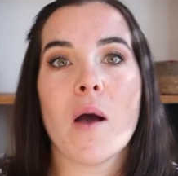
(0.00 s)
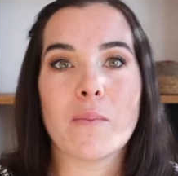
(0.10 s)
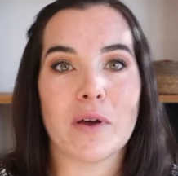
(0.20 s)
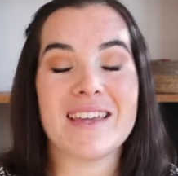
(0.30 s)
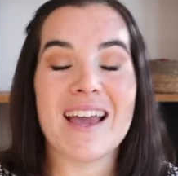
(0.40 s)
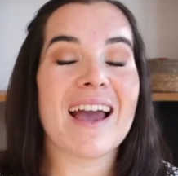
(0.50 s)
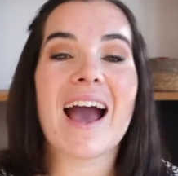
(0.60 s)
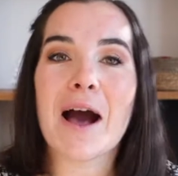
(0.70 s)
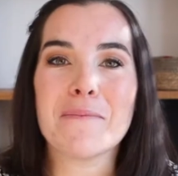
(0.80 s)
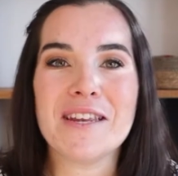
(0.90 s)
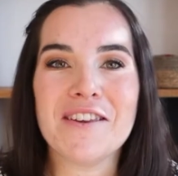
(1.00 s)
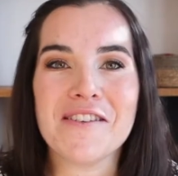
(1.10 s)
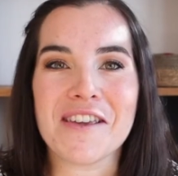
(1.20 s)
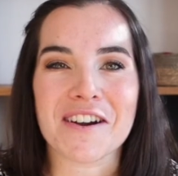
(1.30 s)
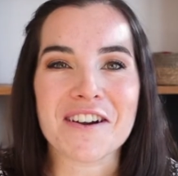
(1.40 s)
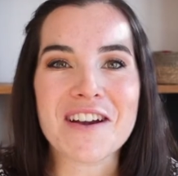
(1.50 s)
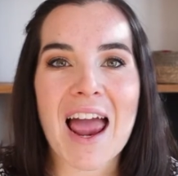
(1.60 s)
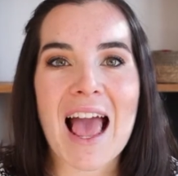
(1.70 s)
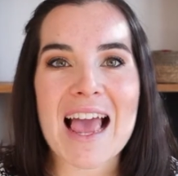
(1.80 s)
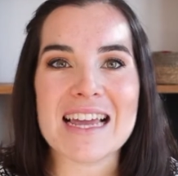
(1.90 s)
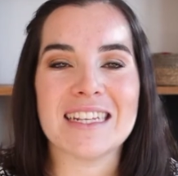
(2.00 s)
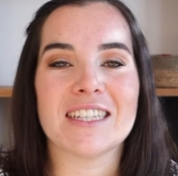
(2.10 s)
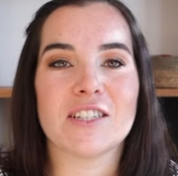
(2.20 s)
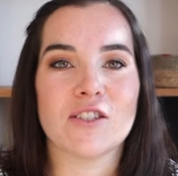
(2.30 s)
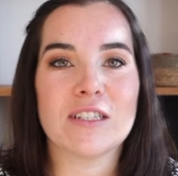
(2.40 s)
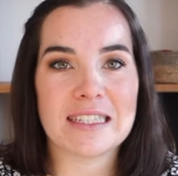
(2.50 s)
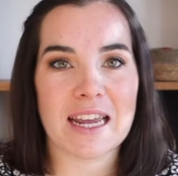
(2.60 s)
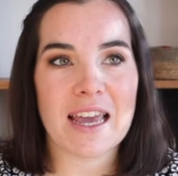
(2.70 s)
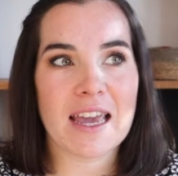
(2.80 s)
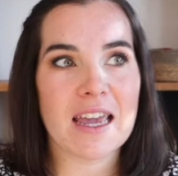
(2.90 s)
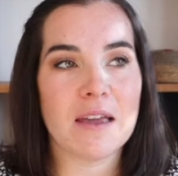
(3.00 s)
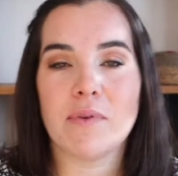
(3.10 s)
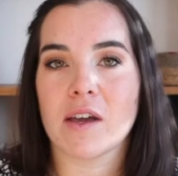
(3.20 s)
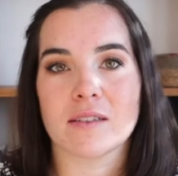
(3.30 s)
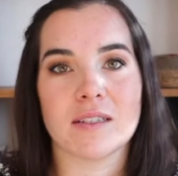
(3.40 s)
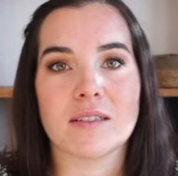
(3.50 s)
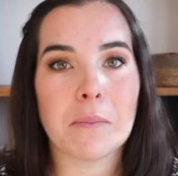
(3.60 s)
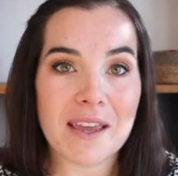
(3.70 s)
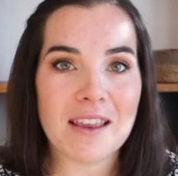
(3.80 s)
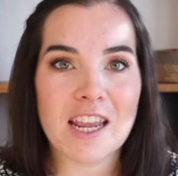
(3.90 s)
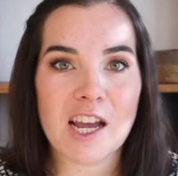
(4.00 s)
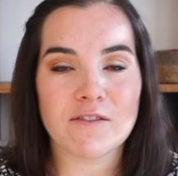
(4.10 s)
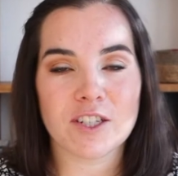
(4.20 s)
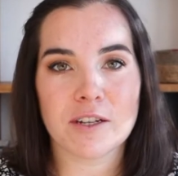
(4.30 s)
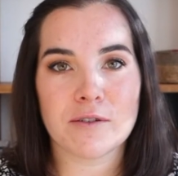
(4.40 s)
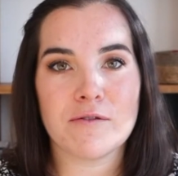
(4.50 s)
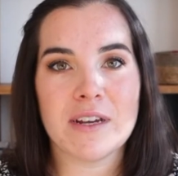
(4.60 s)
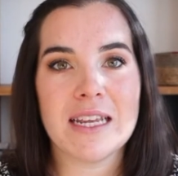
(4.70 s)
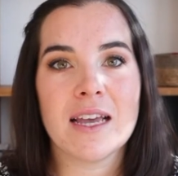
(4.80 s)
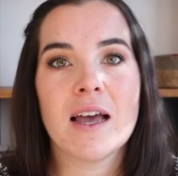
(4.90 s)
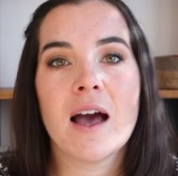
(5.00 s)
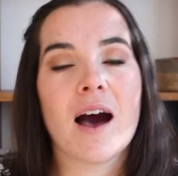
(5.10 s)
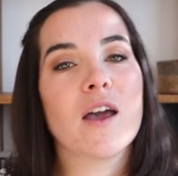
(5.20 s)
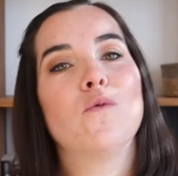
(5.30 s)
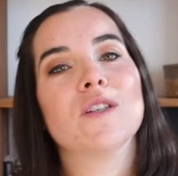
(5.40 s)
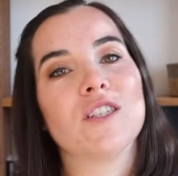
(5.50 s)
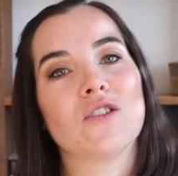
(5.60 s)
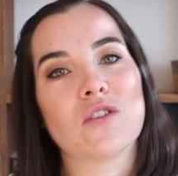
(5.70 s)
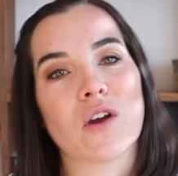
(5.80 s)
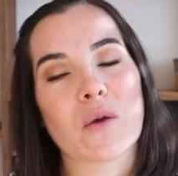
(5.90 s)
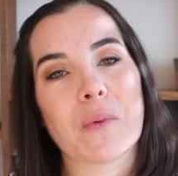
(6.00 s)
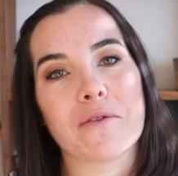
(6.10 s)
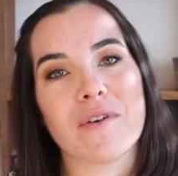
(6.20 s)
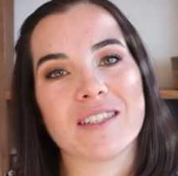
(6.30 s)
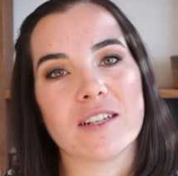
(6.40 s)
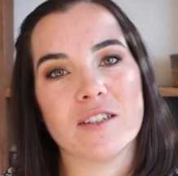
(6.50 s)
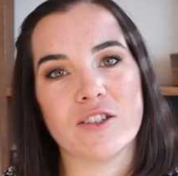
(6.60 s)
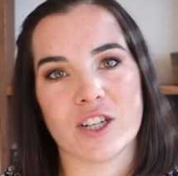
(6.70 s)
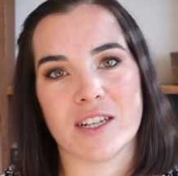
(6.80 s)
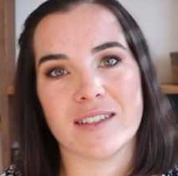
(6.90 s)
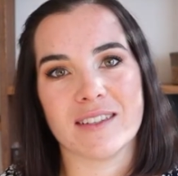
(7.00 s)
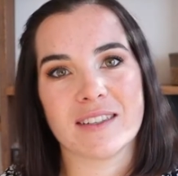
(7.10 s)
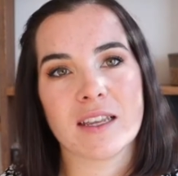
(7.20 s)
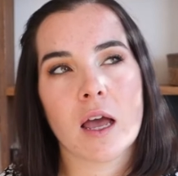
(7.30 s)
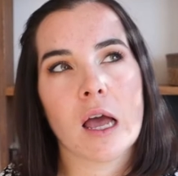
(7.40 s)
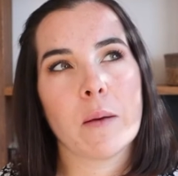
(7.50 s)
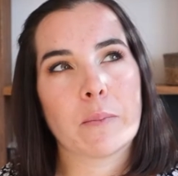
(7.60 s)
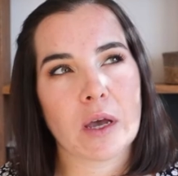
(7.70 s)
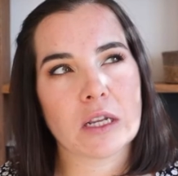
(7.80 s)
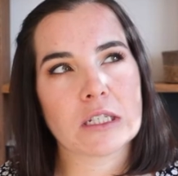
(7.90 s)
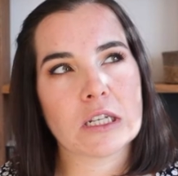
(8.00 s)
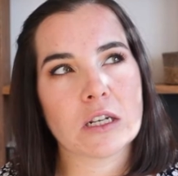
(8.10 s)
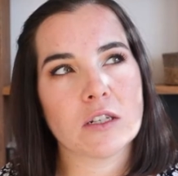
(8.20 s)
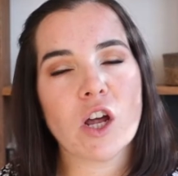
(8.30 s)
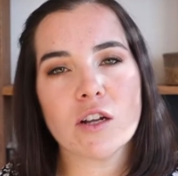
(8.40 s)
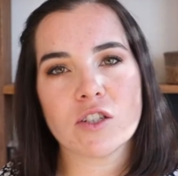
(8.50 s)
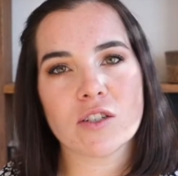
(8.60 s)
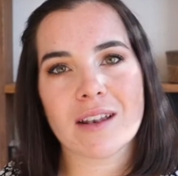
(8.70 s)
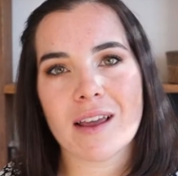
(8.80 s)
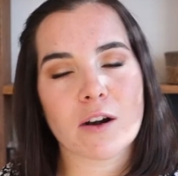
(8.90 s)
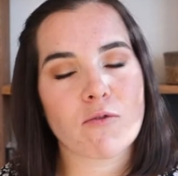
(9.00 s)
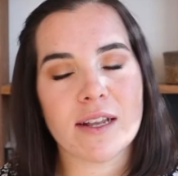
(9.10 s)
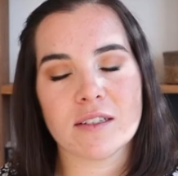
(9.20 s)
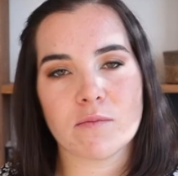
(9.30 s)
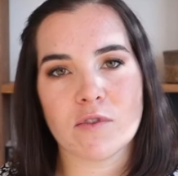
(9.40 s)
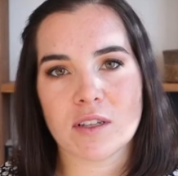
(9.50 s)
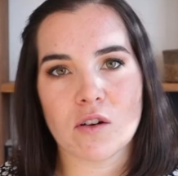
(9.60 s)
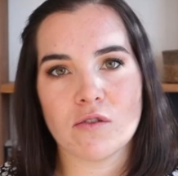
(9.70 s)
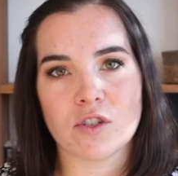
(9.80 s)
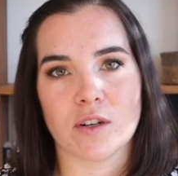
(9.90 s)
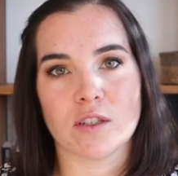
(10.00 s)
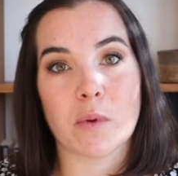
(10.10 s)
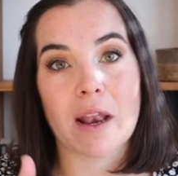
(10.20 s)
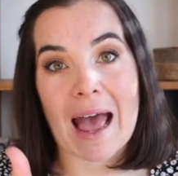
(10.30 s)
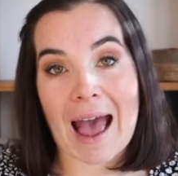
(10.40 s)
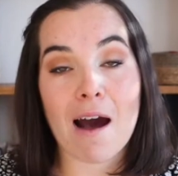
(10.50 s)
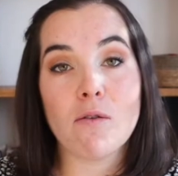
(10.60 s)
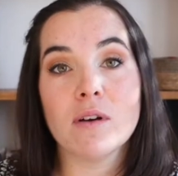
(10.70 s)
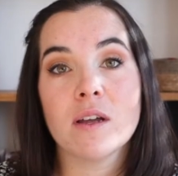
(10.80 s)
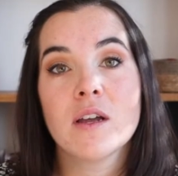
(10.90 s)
But yeah, happy new year. And today, because it's the beginning of January, I wanted to talk about resolutions. But not just like random resolutions, but how